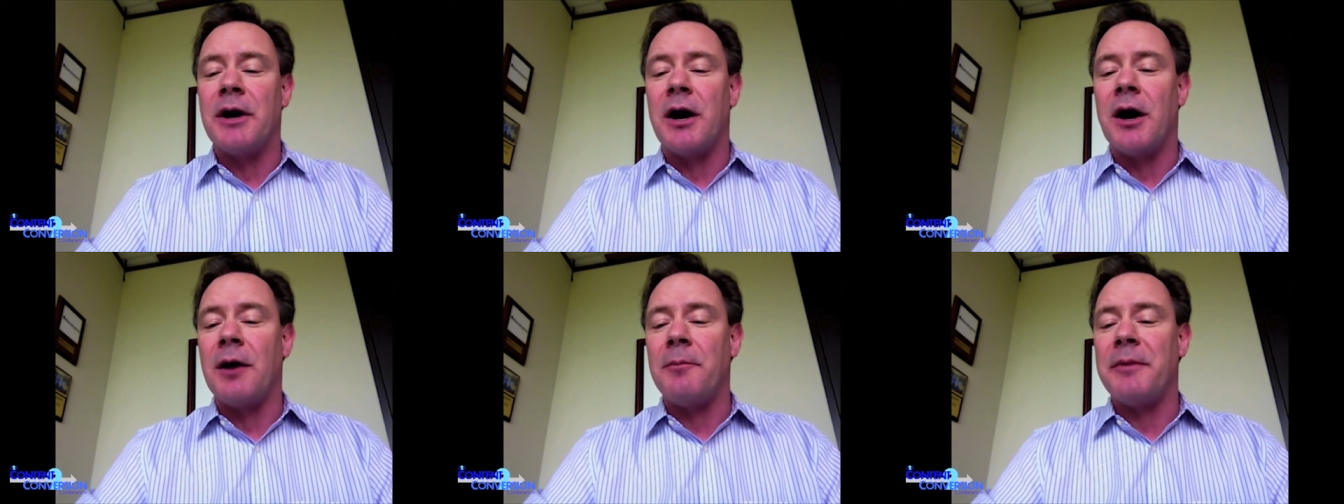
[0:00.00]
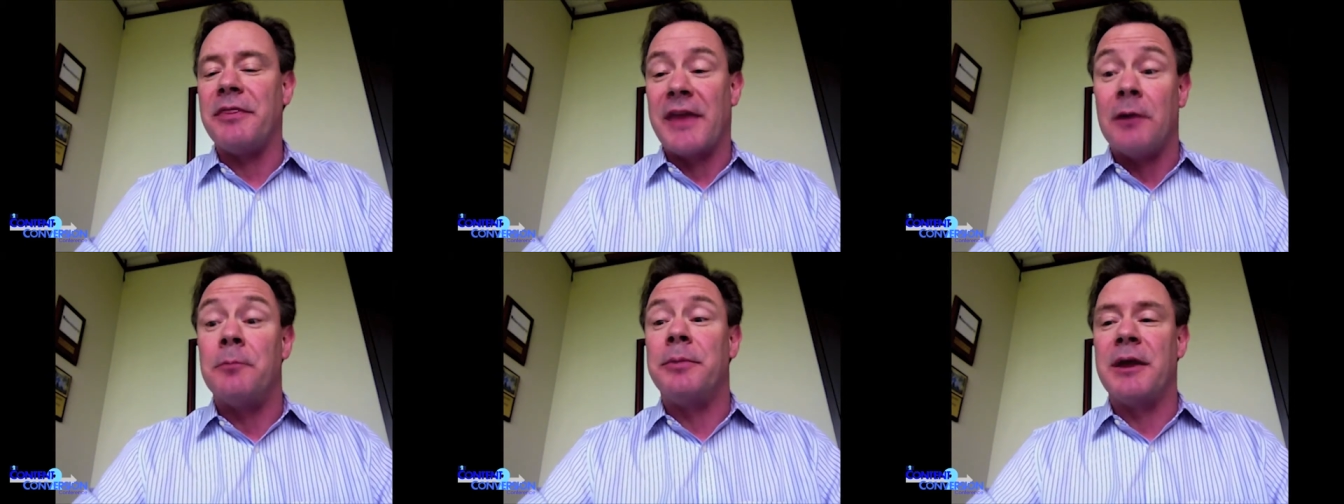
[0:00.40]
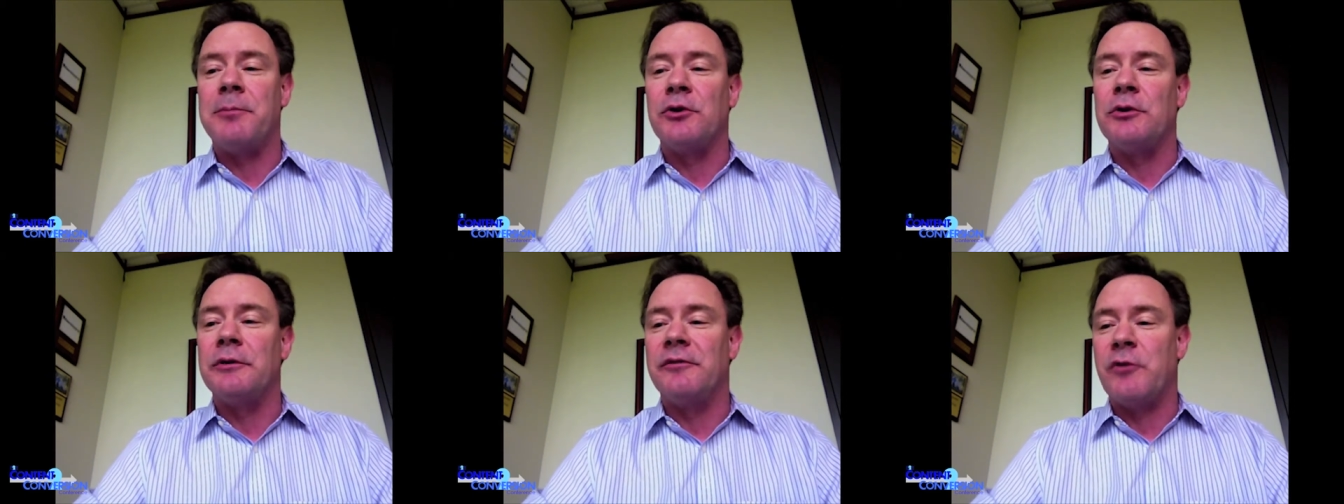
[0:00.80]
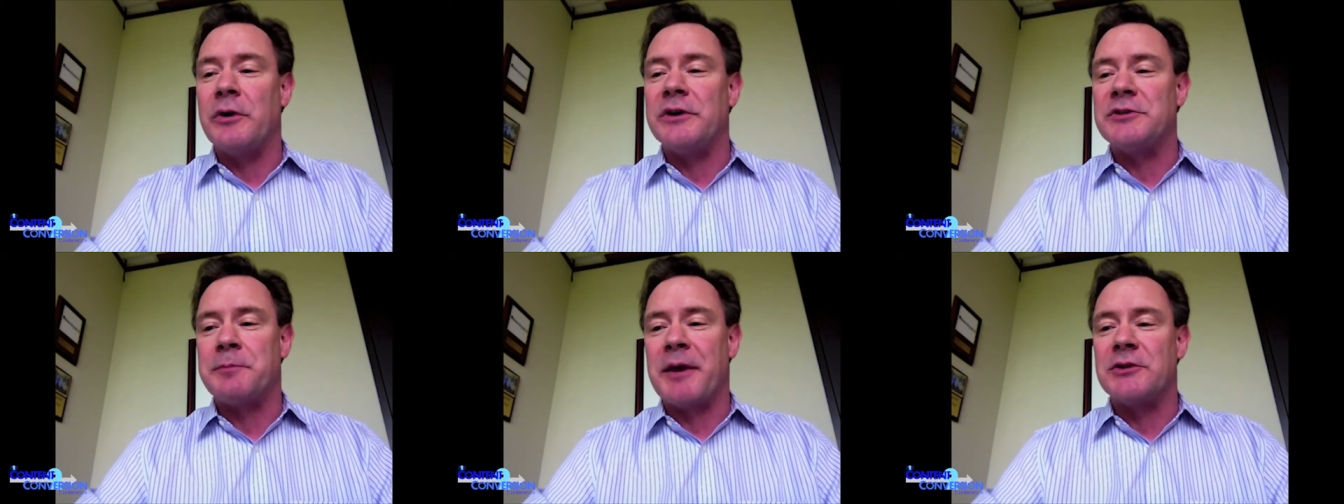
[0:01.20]
Um, they are people who have
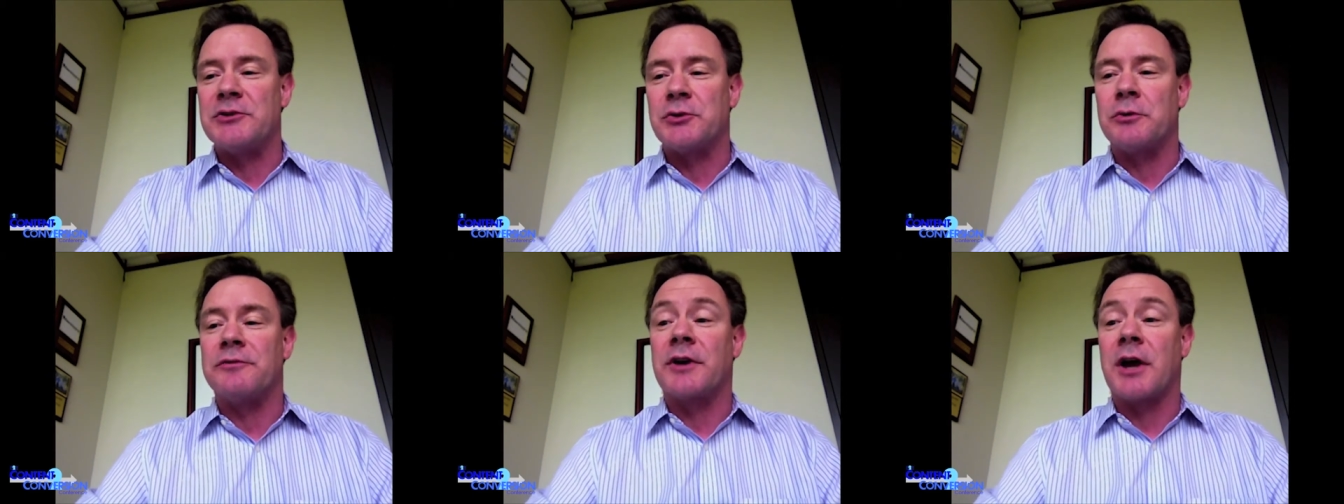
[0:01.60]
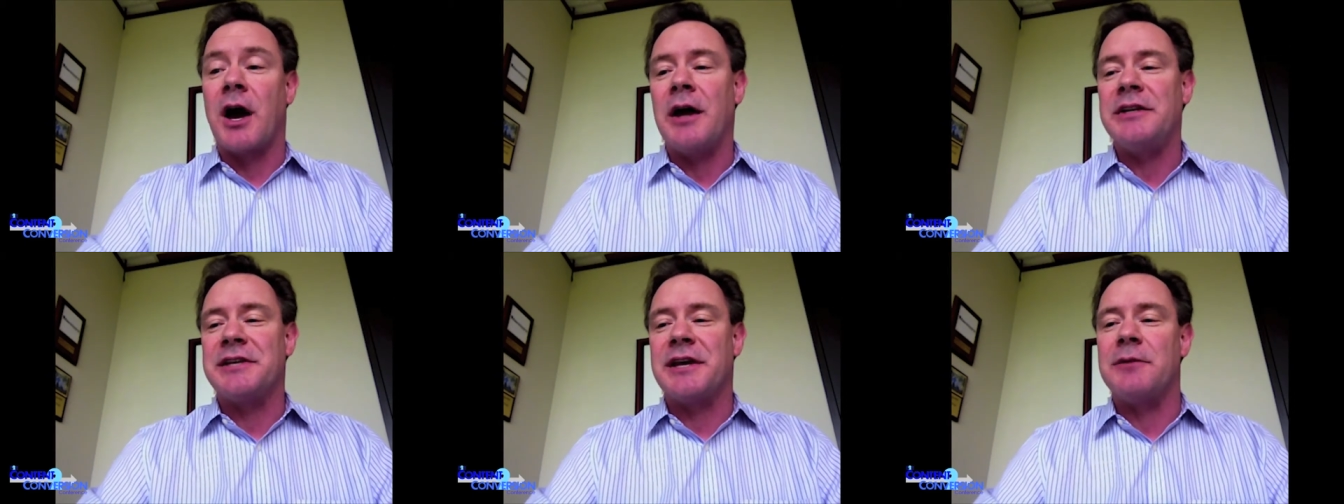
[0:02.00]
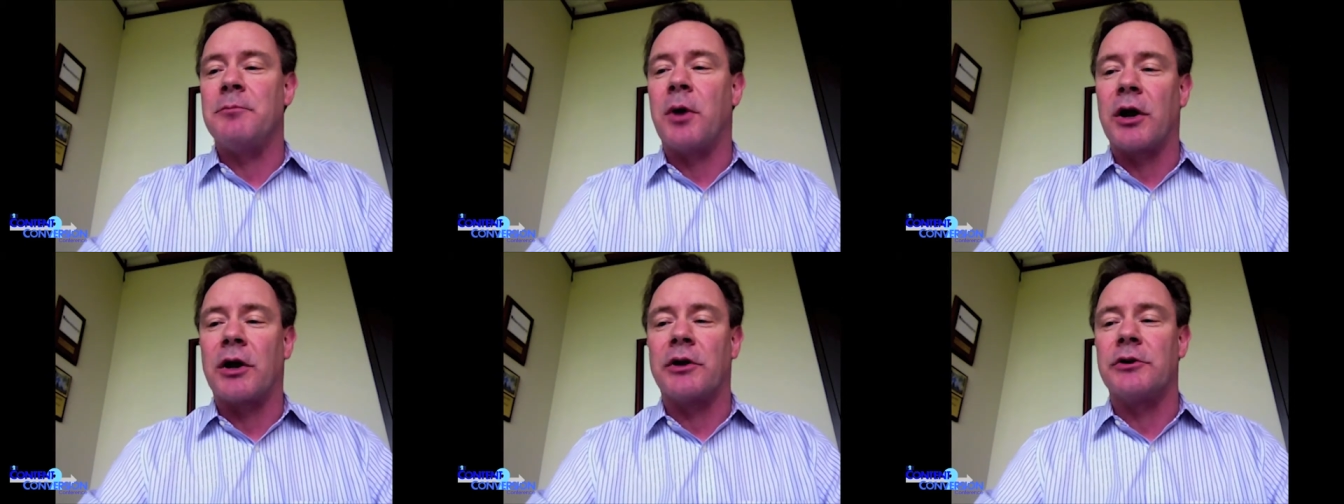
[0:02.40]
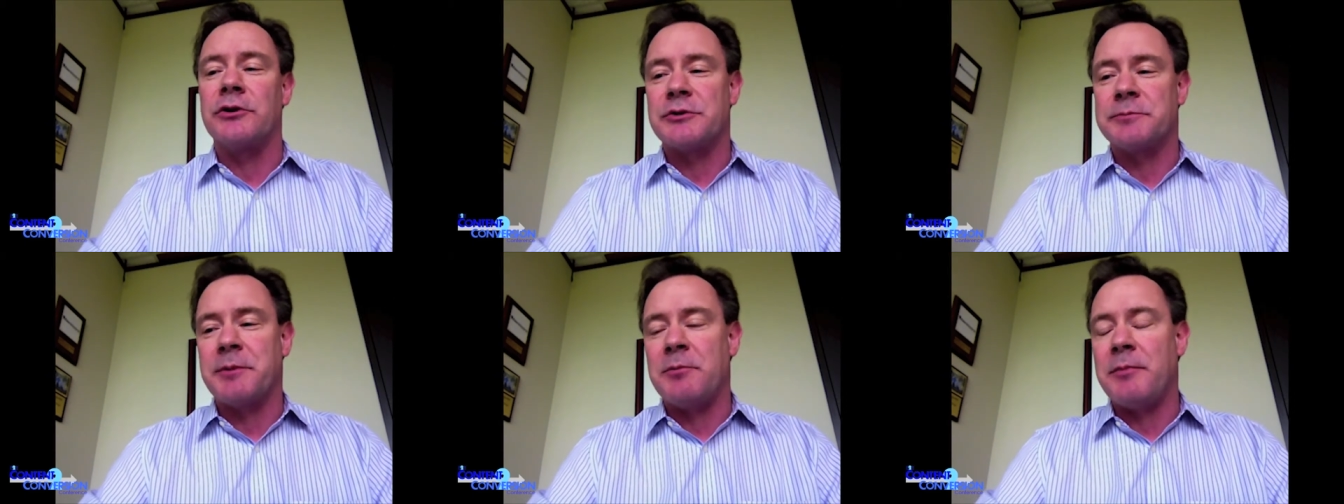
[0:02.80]
always been sort of content
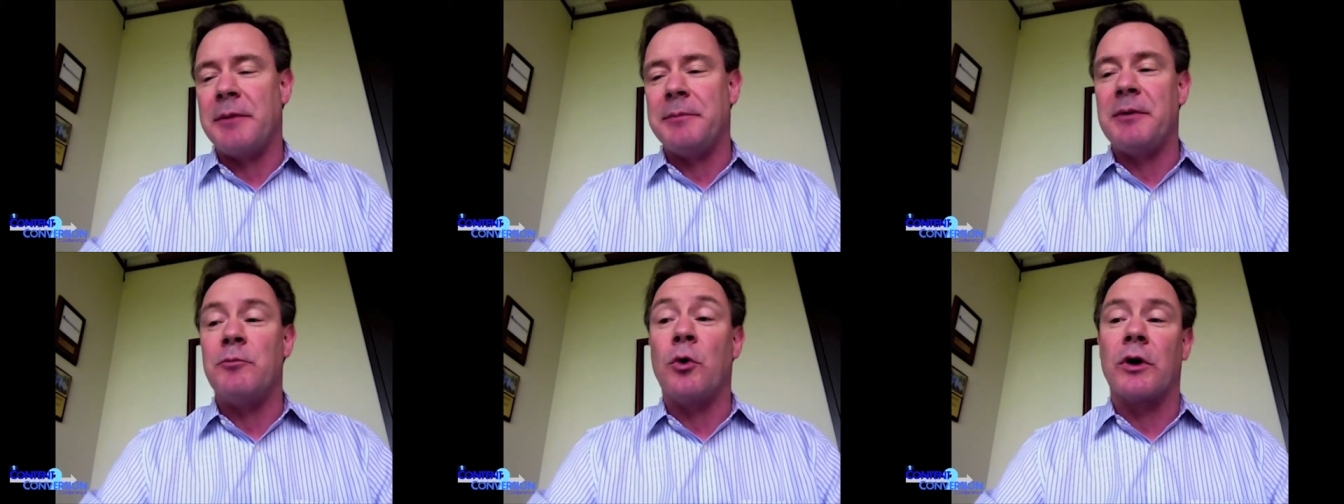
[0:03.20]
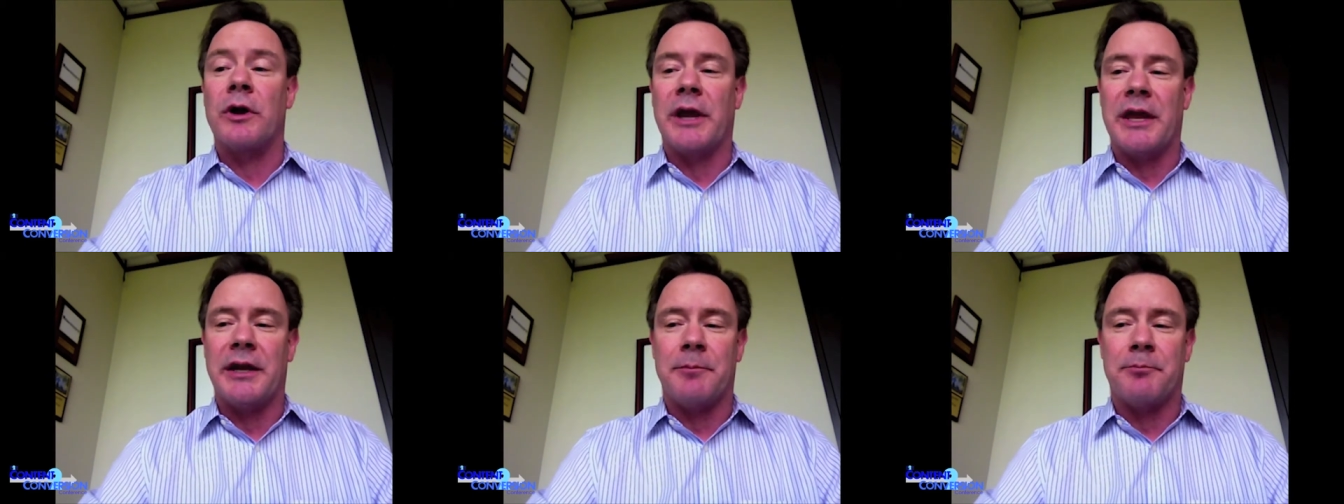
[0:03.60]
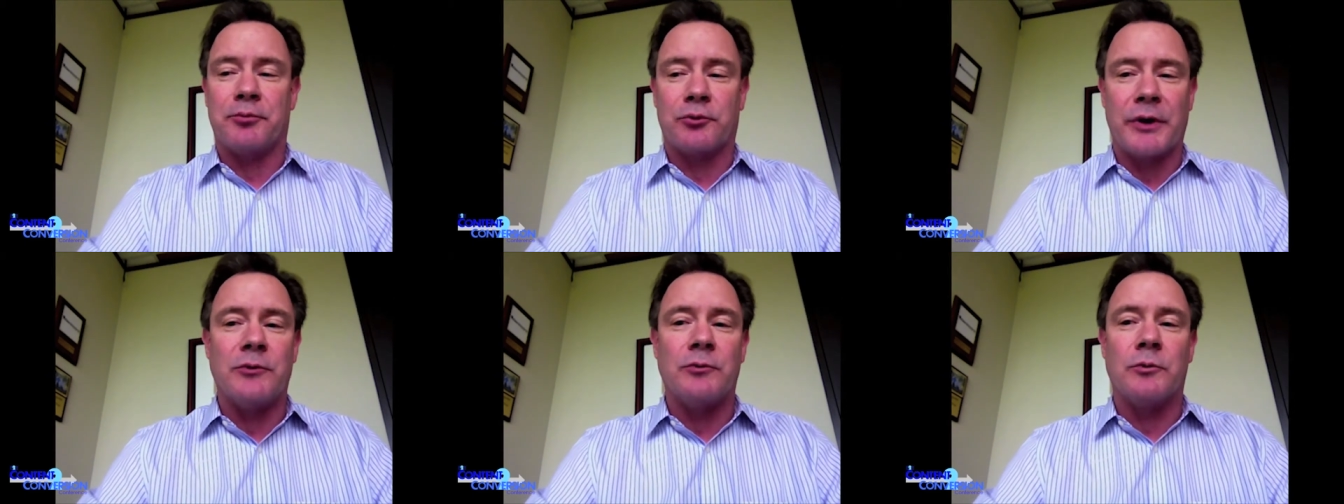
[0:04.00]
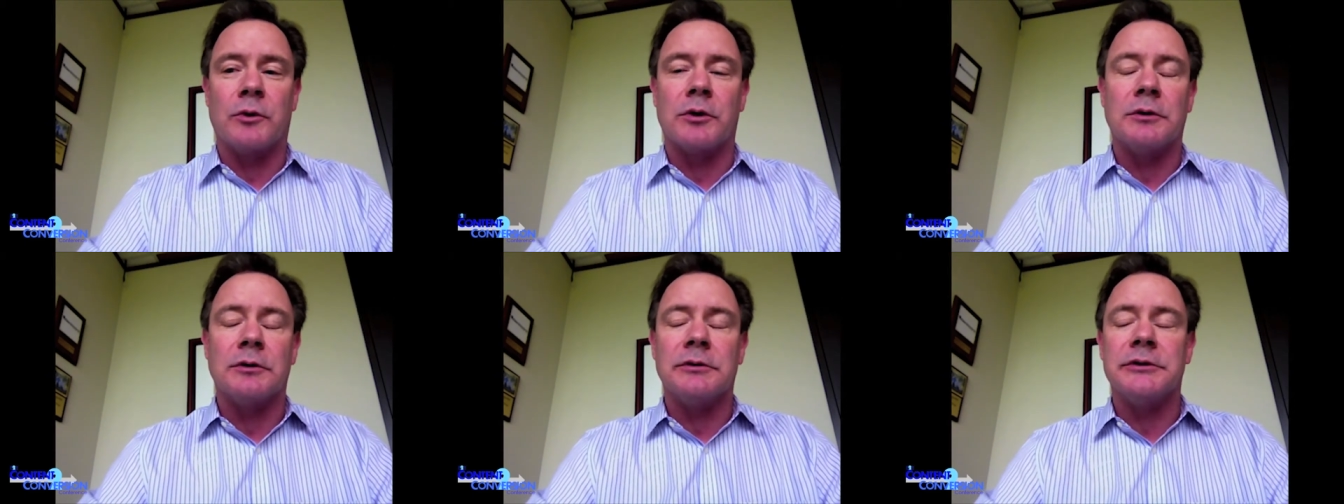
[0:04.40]
marketers, but maybe more in a print
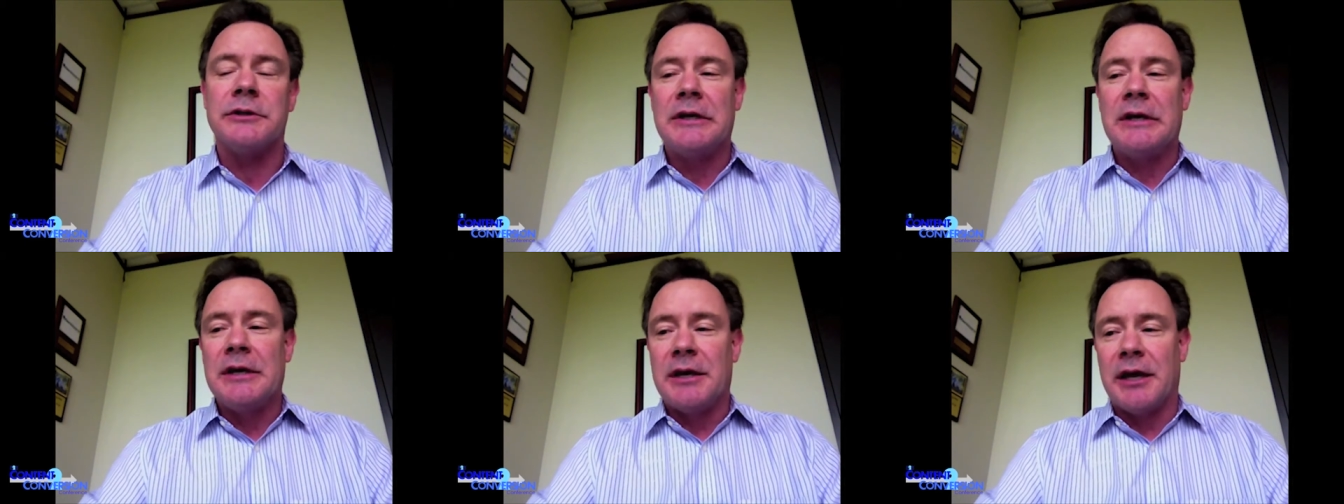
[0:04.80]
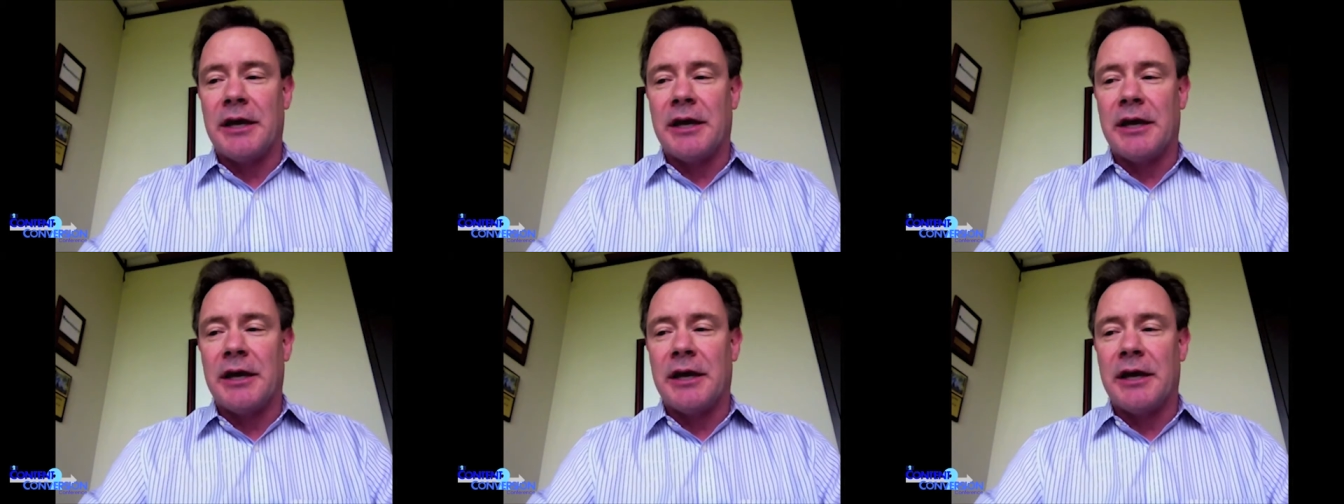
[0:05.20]
world.